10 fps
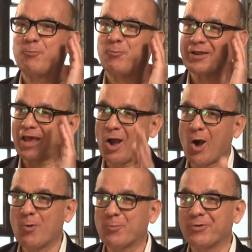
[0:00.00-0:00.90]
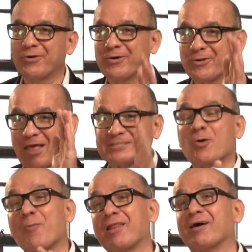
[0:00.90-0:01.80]
but I hope that's
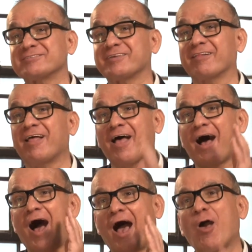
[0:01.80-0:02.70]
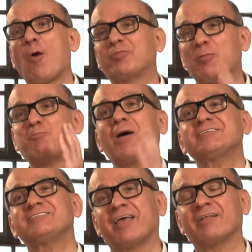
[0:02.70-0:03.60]
not my last deal. I hope the
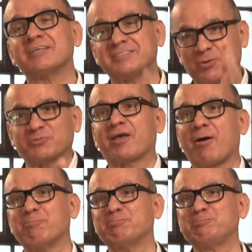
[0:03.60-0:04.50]
best deal is still to come.